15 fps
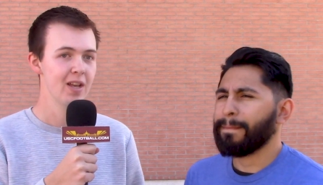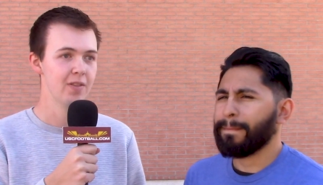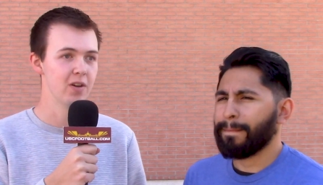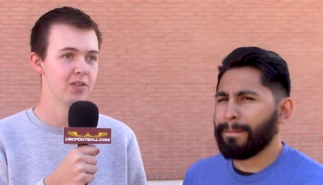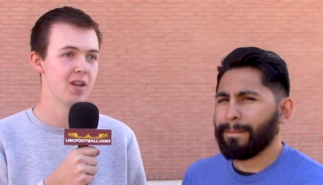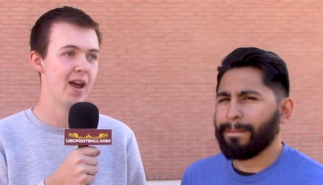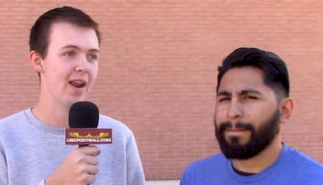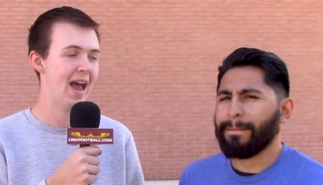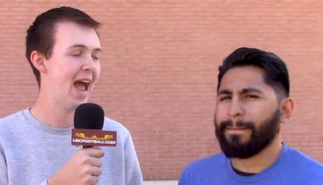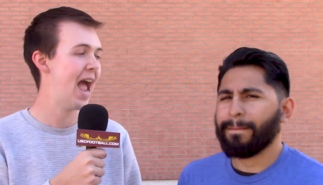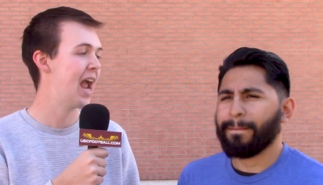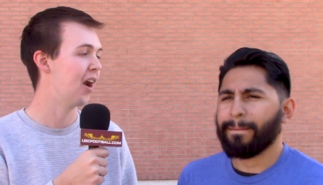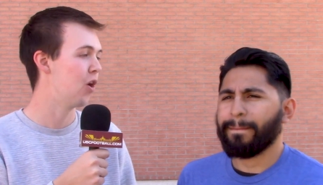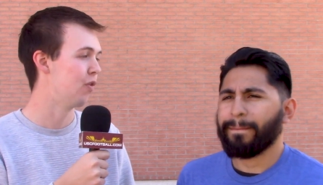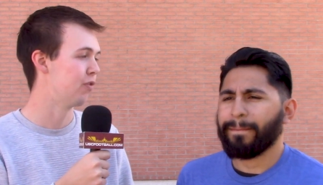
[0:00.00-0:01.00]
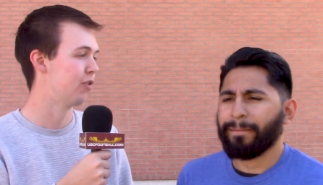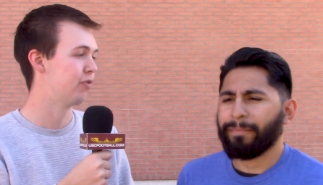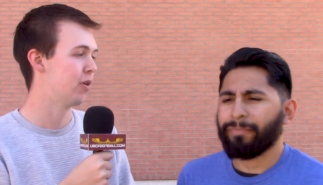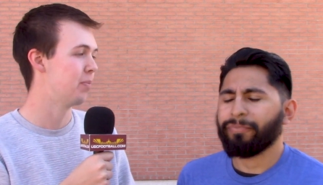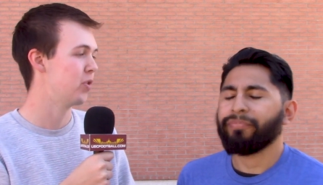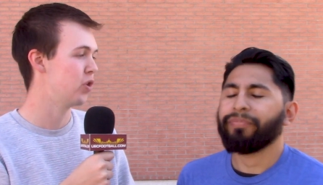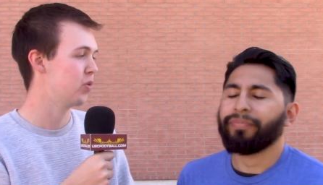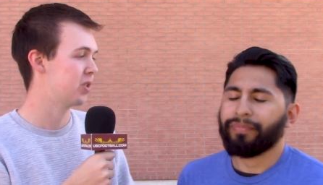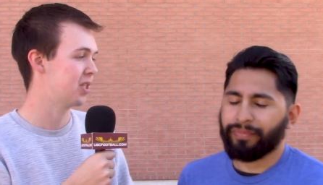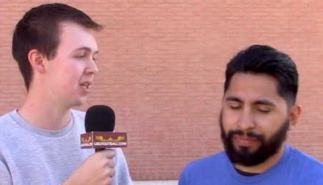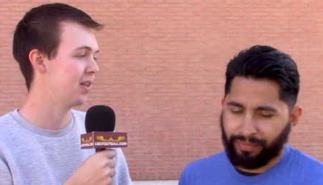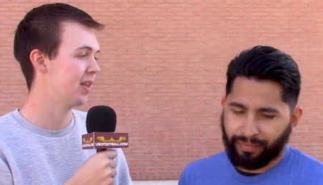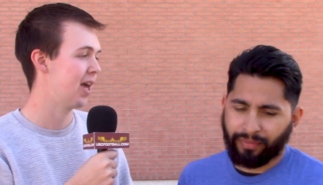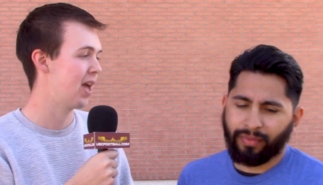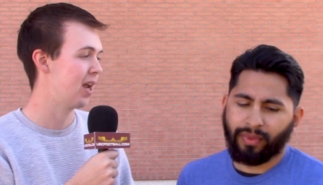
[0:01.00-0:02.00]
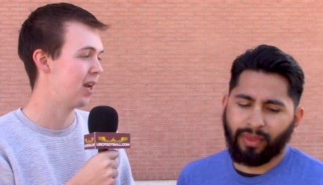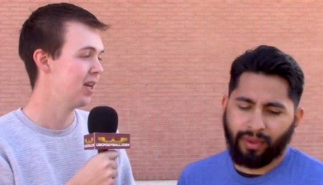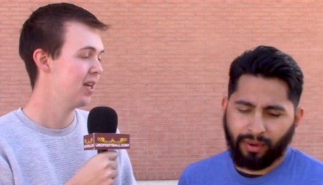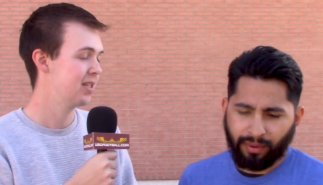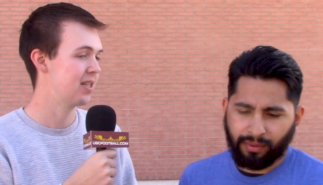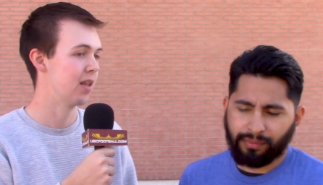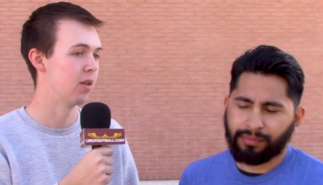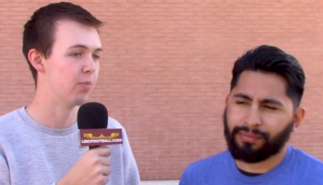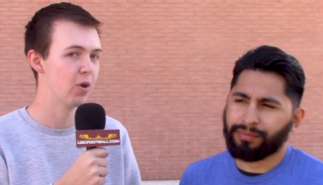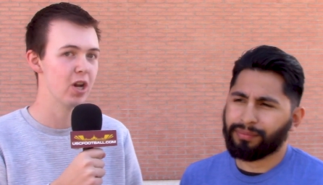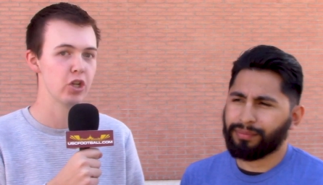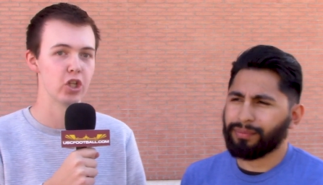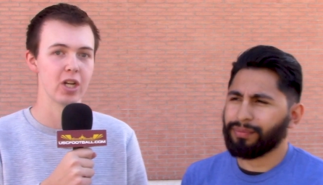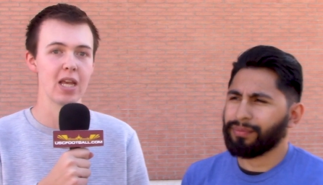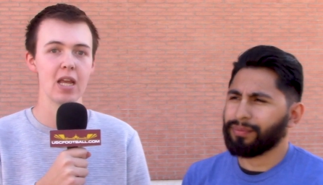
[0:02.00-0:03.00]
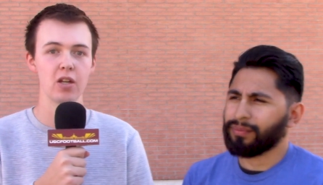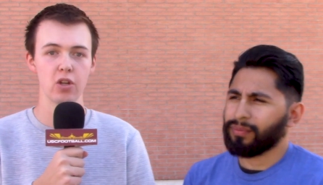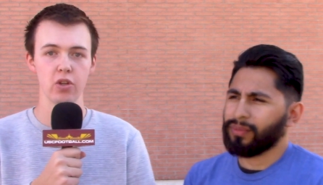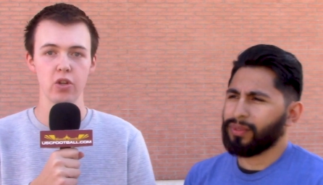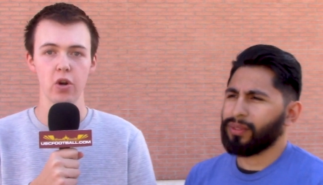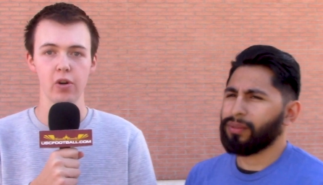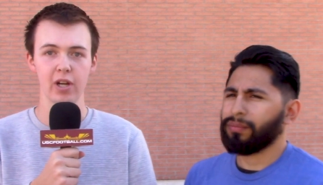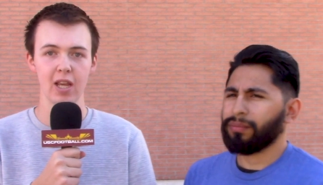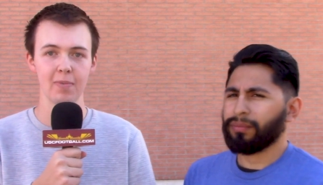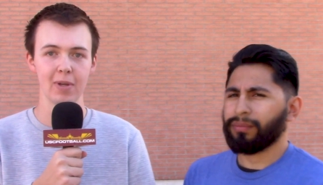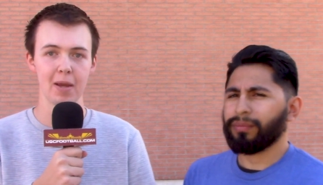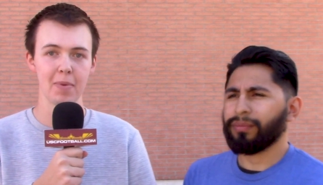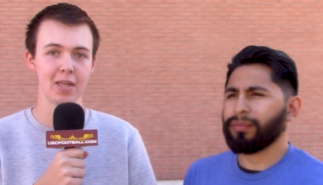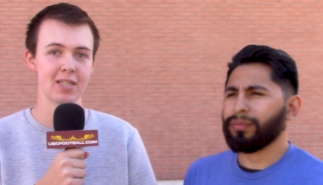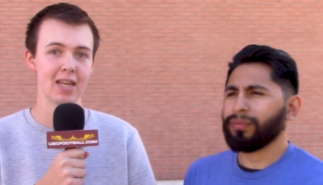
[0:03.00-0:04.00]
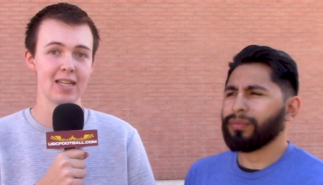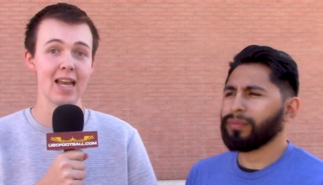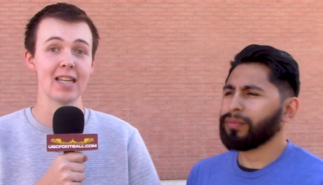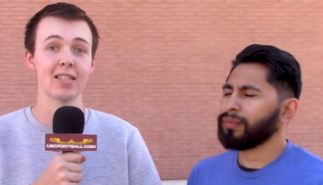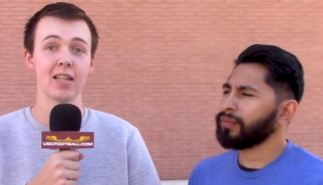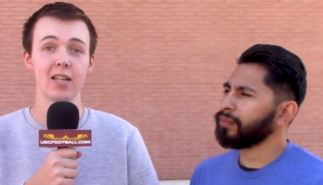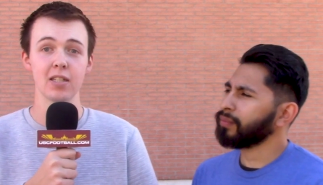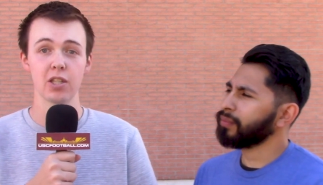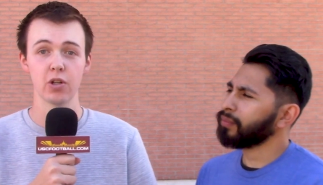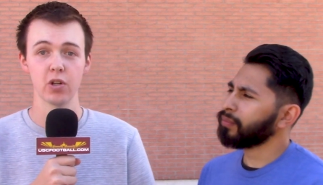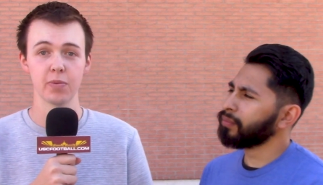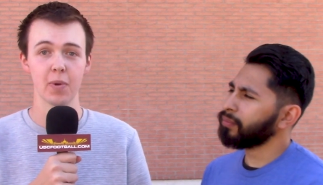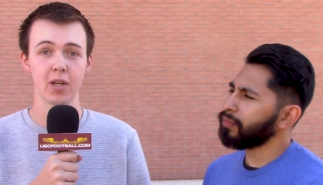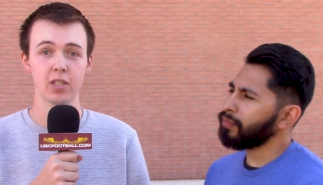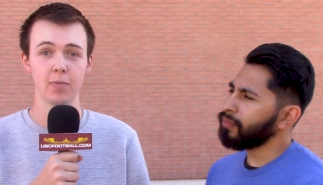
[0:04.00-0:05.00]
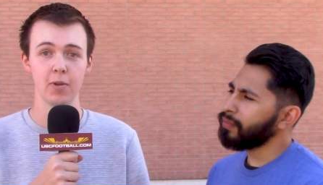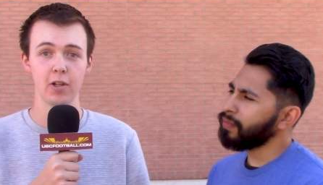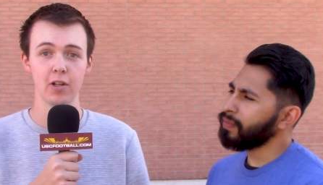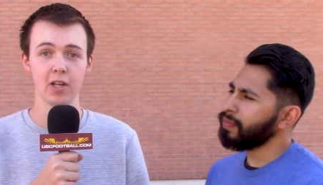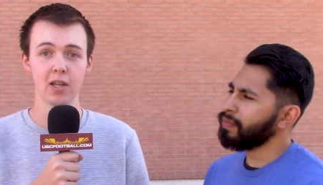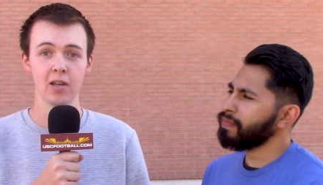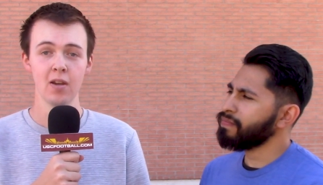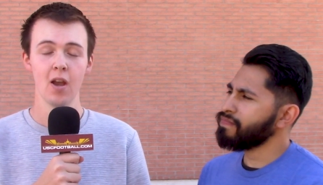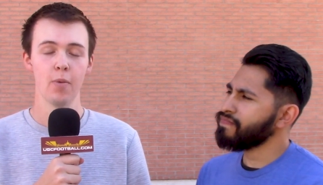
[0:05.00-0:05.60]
Speaker 1: there's not a hangover from the UCLA celebration into the Notre Dame game? They said, yes, that is their responsibility.